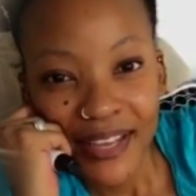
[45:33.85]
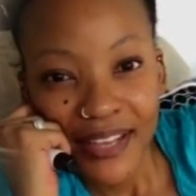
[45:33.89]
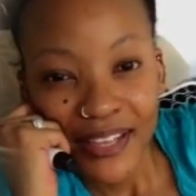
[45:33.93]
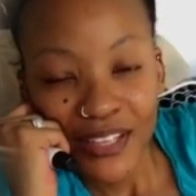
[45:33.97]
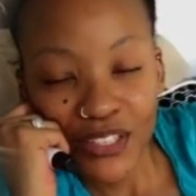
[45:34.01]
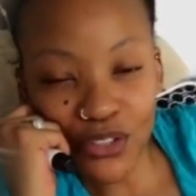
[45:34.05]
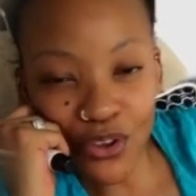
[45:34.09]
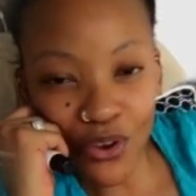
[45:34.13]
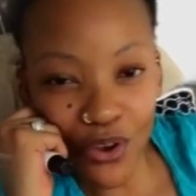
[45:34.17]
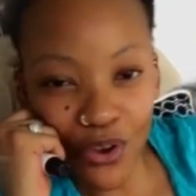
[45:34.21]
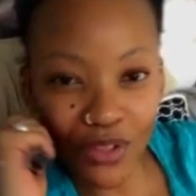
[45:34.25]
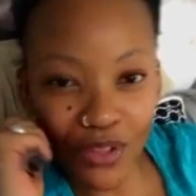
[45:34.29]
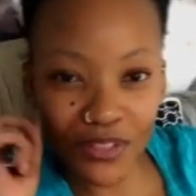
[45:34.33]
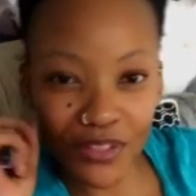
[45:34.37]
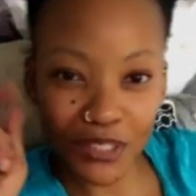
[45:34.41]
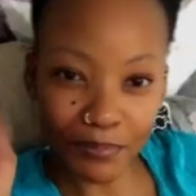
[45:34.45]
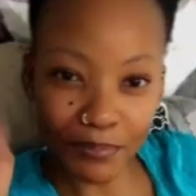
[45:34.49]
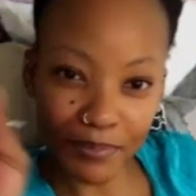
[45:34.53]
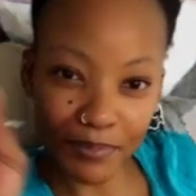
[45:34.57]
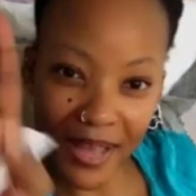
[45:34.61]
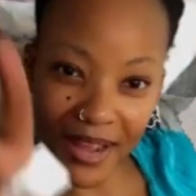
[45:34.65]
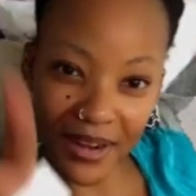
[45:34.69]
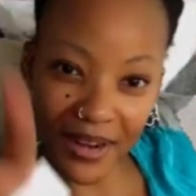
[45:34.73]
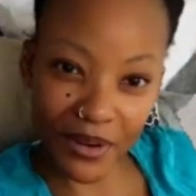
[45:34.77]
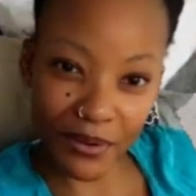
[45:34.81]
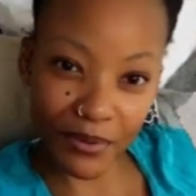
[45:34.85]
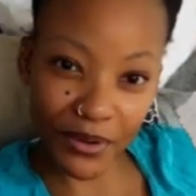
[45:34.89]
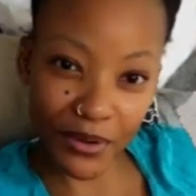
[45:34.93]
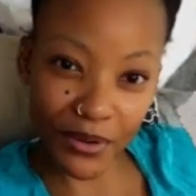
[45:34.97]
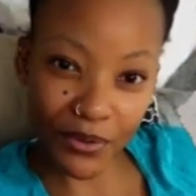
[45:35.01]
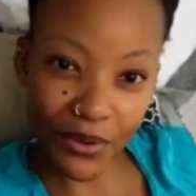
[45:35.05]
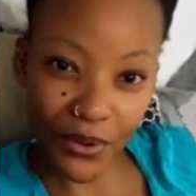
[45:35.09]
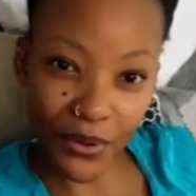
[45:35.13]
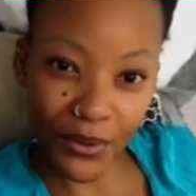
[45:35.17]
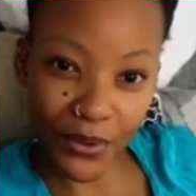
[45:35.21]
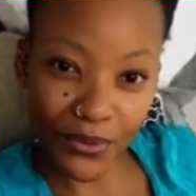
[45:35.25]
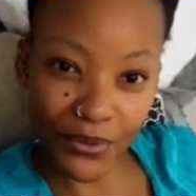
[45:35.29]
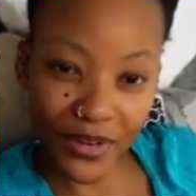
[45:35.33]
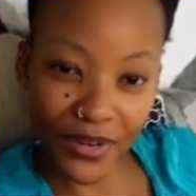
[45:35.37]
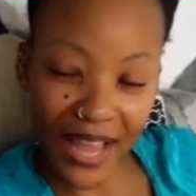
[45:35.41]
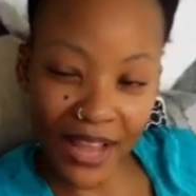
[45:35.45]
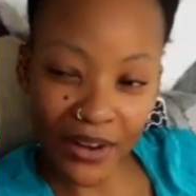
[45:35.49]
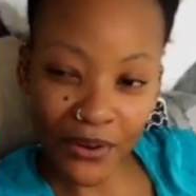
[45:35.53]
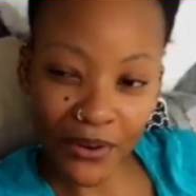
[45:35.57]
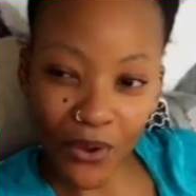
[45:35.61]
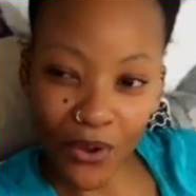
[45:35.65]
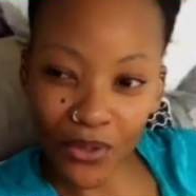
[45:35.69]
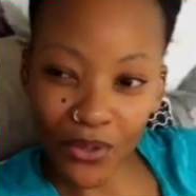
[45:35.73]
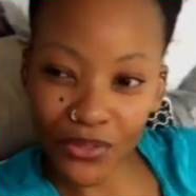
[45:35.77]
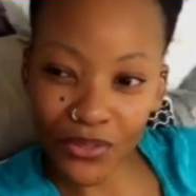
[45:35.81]
So all this binary code and
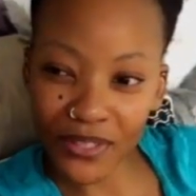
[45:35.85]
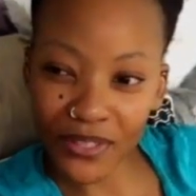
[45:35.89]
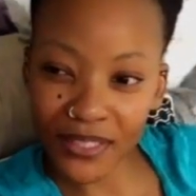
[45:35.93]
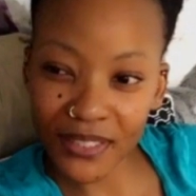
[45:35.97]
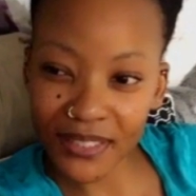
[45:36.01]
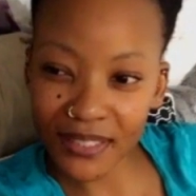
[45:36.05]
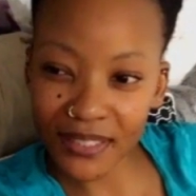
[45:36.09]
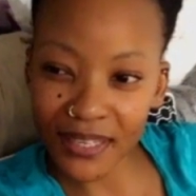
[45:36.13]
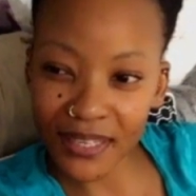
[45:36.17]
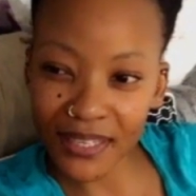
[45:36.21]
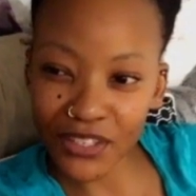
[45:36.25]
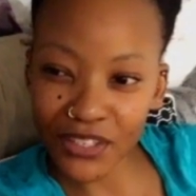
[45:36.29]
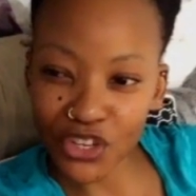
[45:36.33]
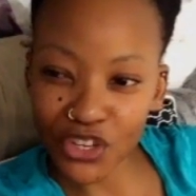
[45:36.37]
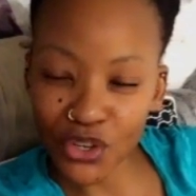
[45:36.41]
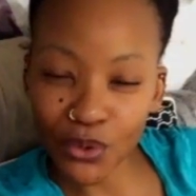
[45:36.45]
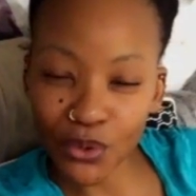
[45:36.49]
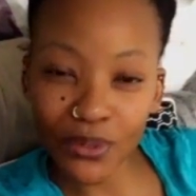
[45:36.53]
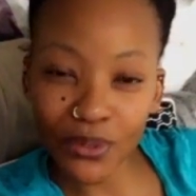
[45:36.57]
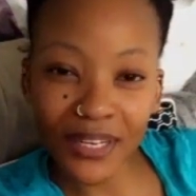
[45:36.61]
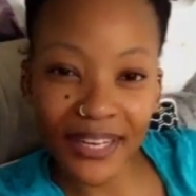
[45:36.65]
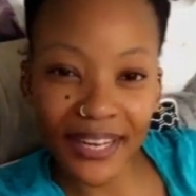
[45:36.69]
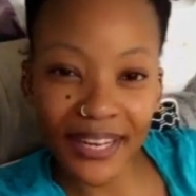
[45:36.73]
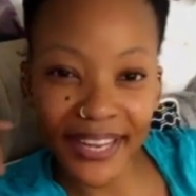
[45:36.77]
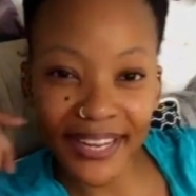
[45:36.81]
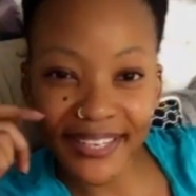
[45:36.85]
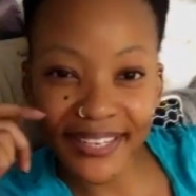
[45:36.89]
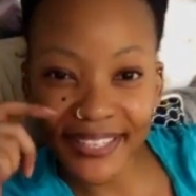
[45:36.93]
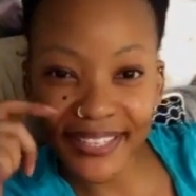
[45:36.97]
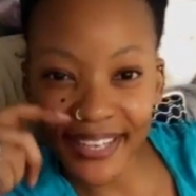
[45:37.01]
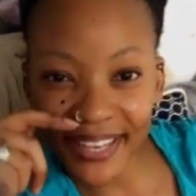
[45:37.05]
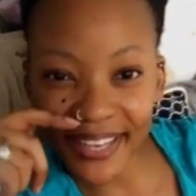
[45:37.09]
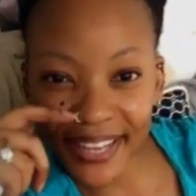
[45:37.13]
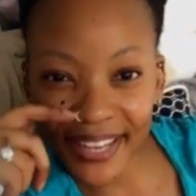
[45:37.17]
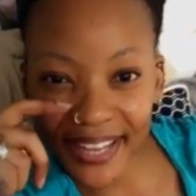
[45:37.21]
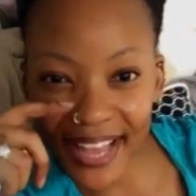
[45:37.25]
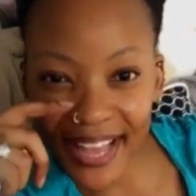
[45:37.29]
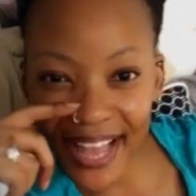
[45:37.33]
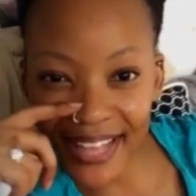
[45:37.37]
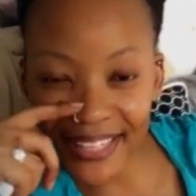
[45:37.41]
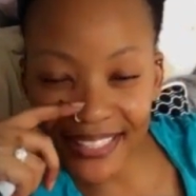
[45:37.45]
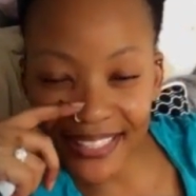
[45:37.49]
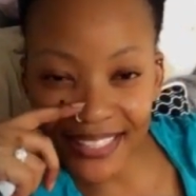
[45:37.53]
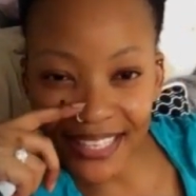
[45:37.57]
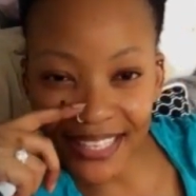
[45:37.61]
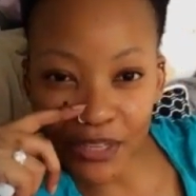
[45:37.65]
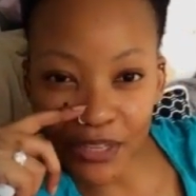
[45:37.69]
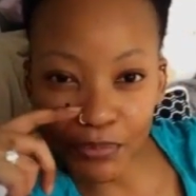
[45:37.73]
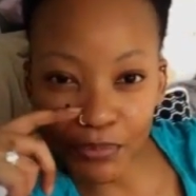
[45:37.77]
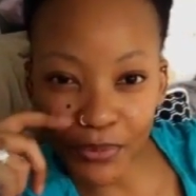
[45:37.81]
all this ululating and
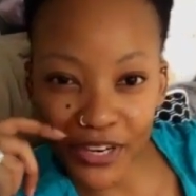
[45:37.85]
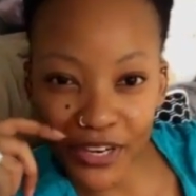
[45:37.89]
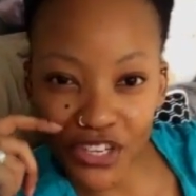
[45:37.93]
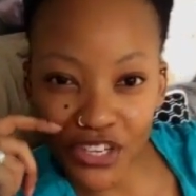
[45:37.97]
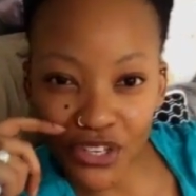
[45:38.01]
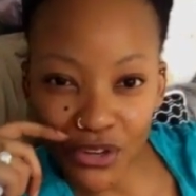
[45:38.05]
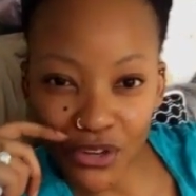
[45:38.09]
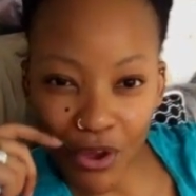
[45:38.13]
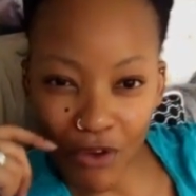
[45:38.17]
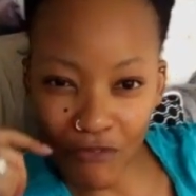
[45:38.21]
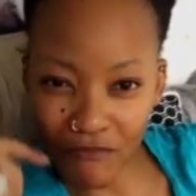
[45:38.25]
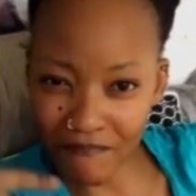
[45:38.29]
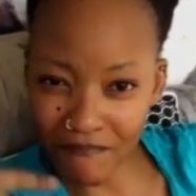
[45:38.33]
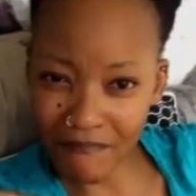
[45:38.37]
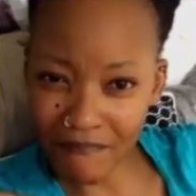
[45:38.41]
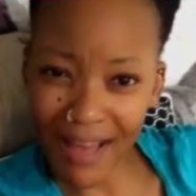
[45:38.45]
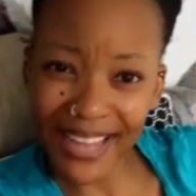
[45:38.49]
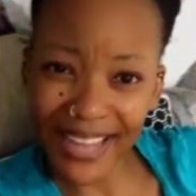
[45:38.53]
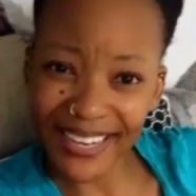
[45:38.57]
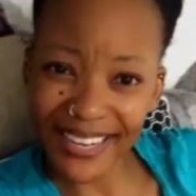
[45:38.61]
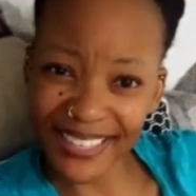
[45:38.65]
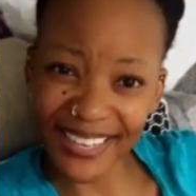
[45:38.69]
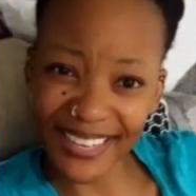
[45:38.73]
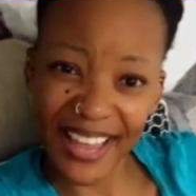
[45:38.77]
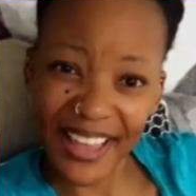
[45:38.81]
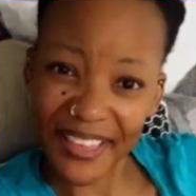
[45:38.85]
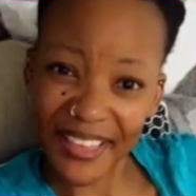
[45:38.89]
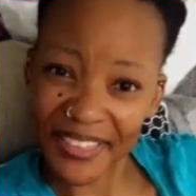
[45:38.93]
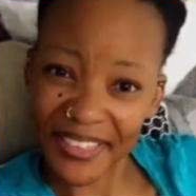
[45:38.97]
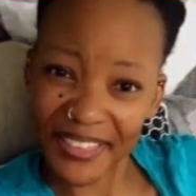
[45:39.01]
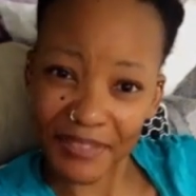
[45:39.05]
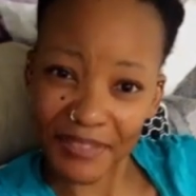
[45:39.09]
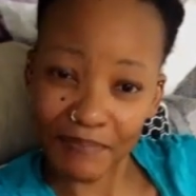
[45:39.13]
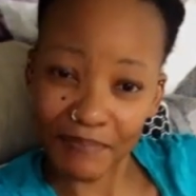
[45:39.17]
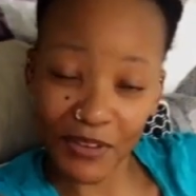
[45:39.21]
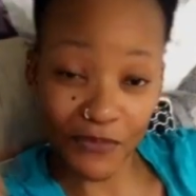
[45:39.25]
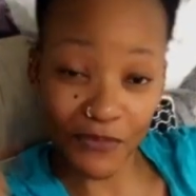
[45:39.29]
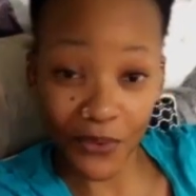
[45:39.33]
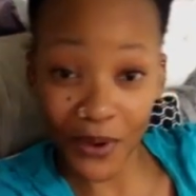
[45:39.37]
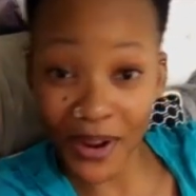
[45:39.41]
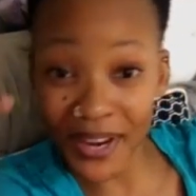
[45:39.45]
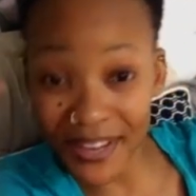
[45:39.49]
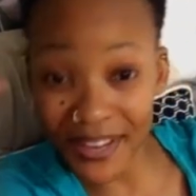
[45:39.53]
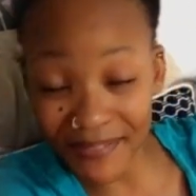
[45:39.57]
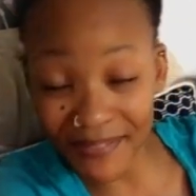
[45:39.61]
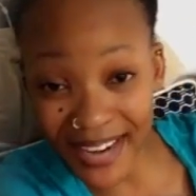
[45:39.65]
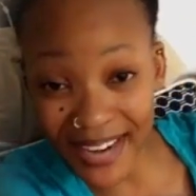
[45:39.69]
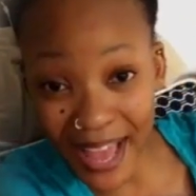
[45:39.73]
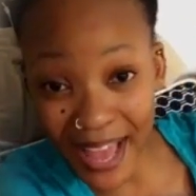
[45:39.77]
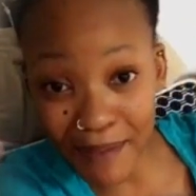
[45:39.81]
celebration of my death before it
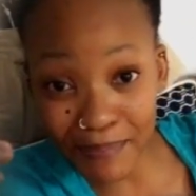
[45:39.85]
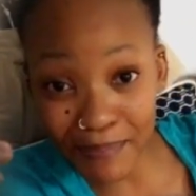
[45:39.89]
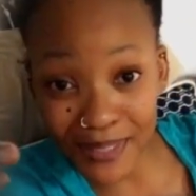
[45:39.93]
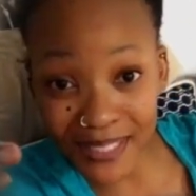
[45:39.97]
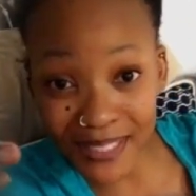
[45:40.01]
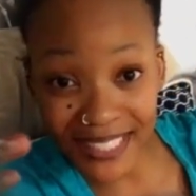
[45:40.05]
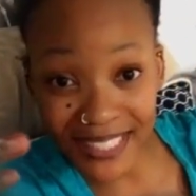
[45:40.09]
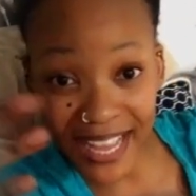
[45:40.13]
even happens,